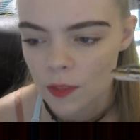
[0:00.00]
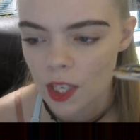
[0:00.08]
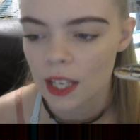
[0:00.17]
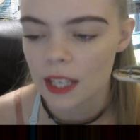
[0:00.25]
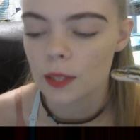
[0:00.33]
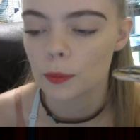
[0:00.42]

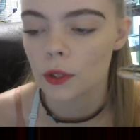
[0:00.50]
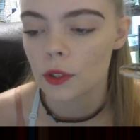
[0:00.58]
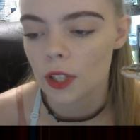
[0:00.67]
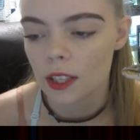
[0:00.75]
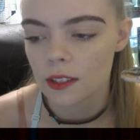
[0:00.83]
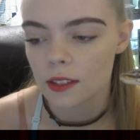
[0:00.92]
Is a
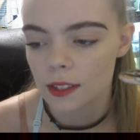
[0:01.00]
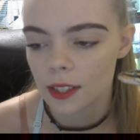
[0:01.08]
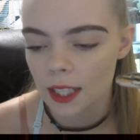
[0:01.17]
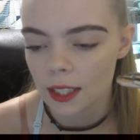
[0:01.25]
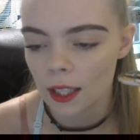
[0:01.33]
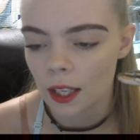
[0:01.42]
blue-tongued
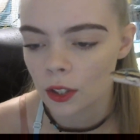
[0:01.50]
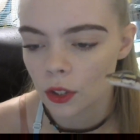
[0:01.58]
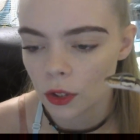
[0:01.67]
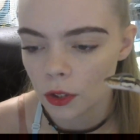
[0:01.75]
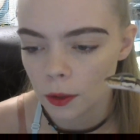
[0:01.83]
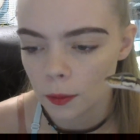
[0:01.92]
skink a
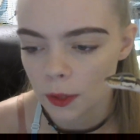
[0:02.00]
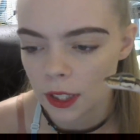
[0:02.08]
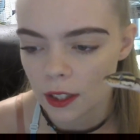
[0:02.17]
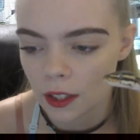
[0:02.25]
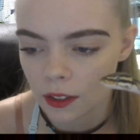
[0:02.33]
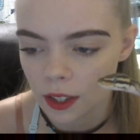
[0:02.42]
good
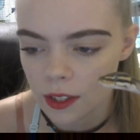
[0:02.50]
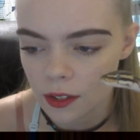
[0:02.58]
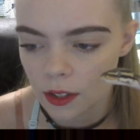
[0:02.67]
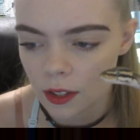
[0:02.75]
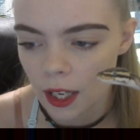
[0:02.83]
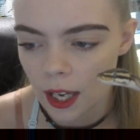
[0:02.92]
beginner
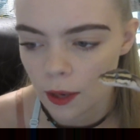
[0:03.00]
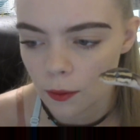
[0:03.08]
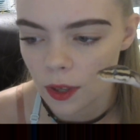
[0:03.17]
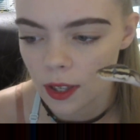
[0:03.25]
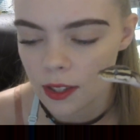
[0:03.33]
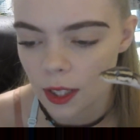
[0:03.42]
lizard, and
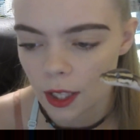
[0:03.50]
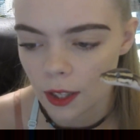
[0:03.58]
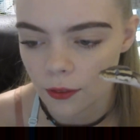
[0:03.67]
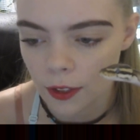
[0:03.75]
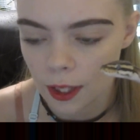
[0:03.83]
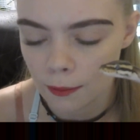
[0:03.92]
what is the cure
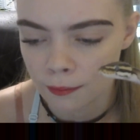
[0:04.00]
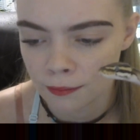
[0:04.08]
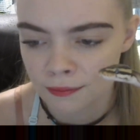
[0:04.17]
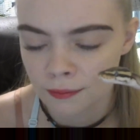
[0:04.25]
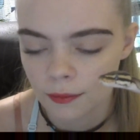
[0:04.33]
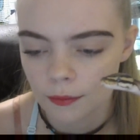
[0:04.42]
for them?
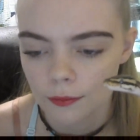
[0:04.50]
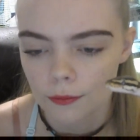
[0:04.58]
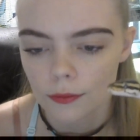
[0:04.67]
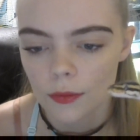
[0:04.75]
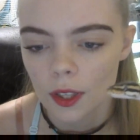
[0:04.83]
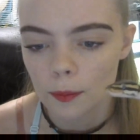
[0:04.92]

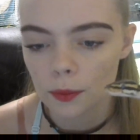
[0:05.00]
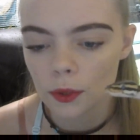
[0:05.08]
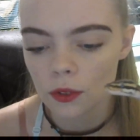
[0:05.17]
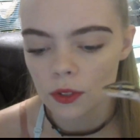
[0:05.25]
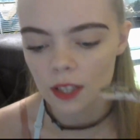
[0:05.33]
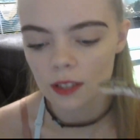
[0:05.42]
Blue-tongued